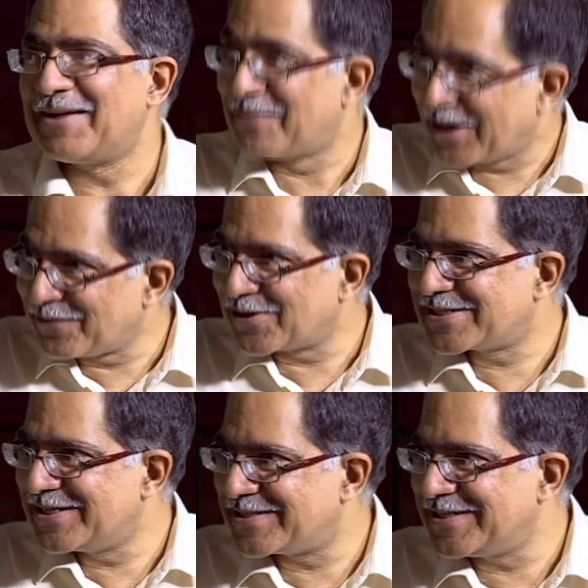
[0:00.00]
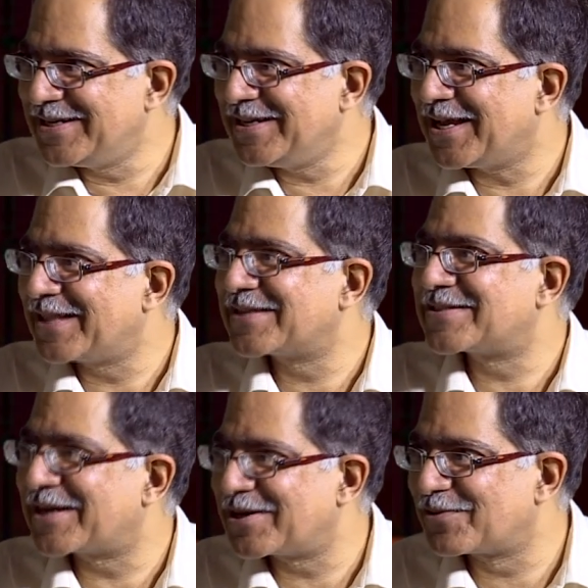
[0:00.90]
one was DCE and the
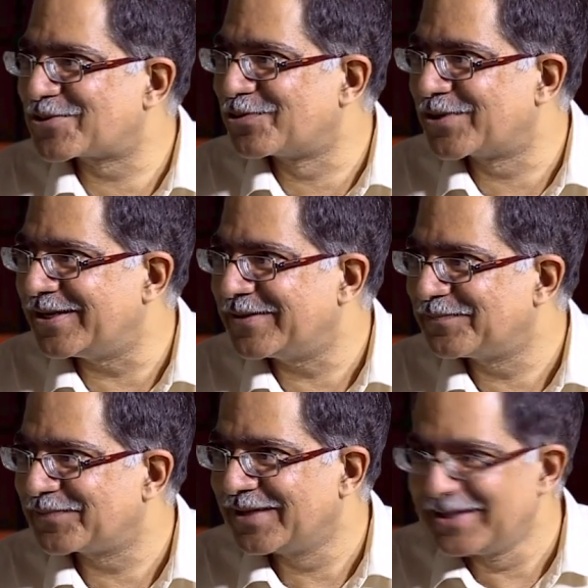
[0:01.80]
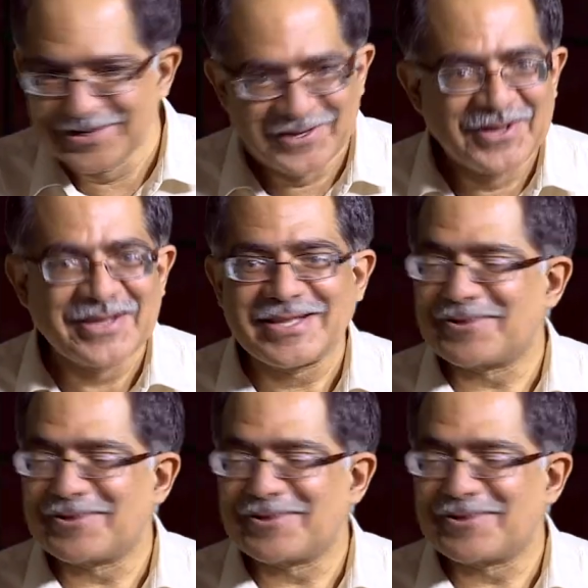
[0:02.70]
second was Roorkee. Okay.